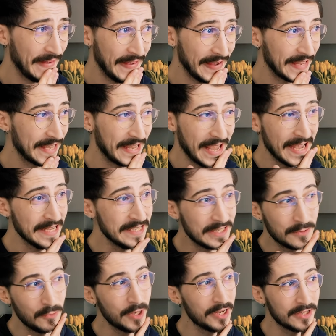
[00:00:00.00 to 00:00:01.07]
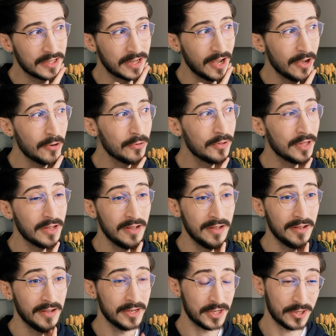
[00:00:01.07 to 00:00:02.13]
I guess we could go
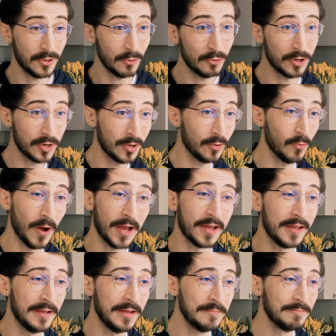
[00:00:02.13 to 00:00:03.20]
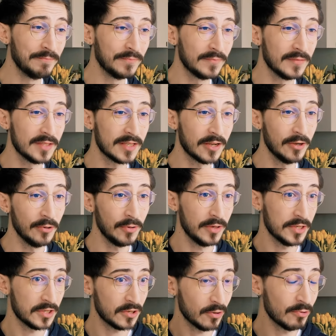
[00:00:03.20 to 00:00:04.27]
the historical way. So
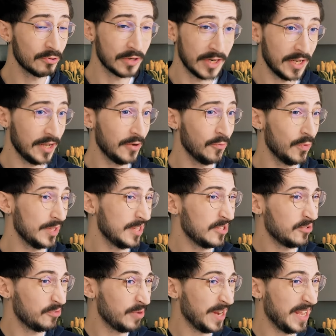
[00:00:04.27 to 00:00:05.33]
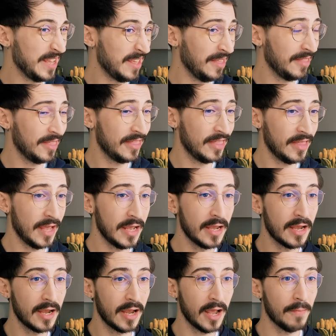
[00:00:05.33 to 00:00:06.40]
historically, we didn't really
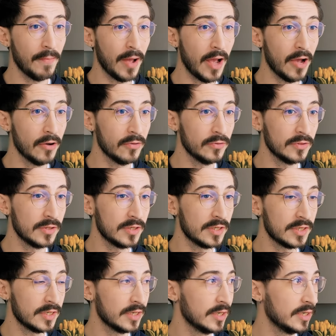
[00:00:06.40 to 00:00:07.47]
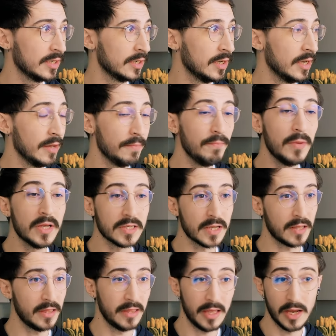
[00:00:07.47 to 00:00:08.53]
think about uh,
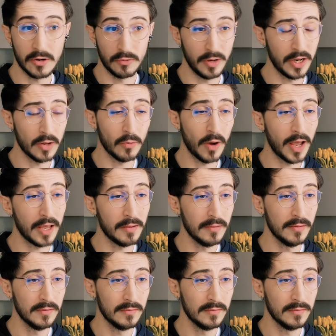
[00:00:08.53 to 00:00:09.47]
music theory in a way,